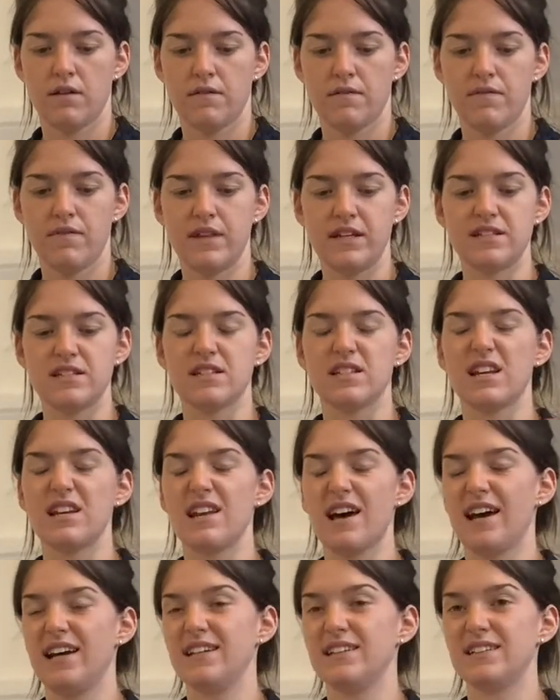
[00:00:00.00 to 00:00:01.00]
This is a
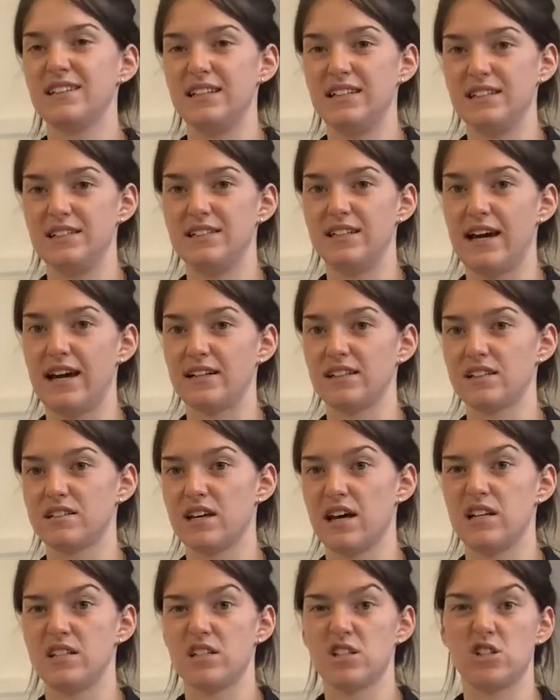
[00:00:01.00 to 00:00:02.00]
nice, easy
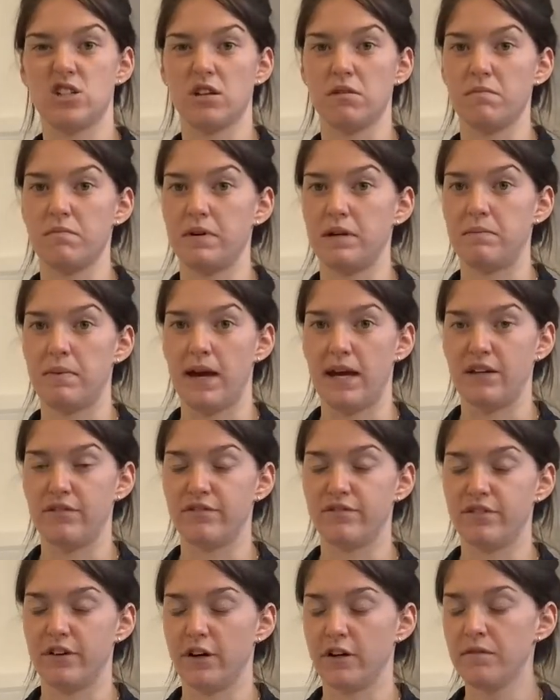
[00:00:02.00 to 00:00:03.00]
exercise. It shouldn't be
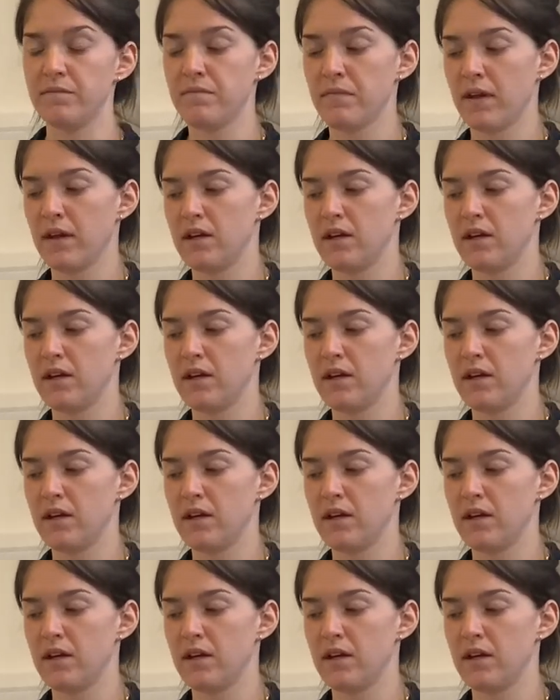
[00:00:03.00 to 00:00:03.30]
painful.